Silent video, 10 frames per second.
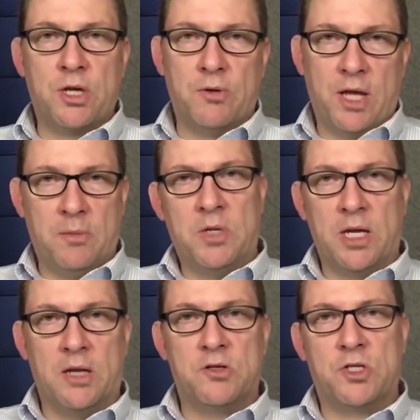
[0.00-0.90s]
to go to
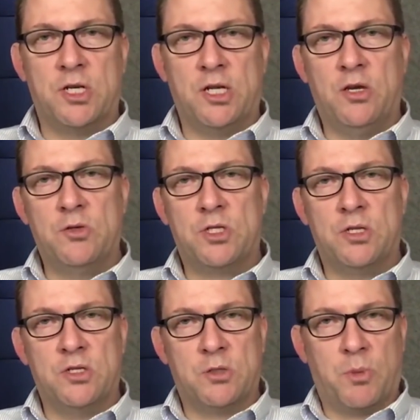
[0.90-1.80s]
MD Anderson in
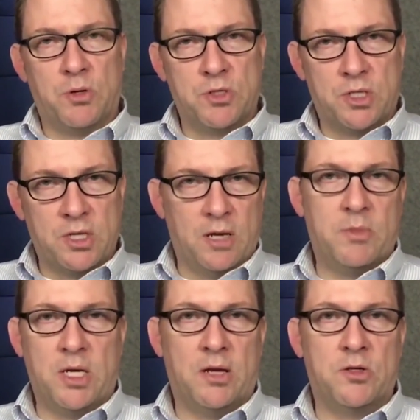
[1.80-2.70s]
Houston as opposed to the
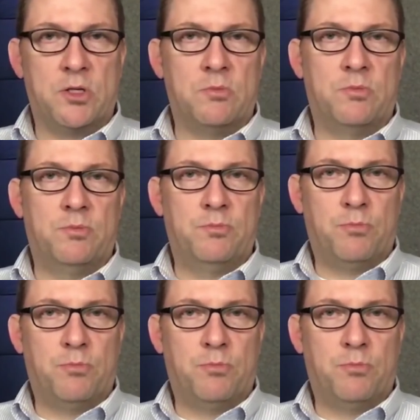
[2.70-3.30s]
MD Anderson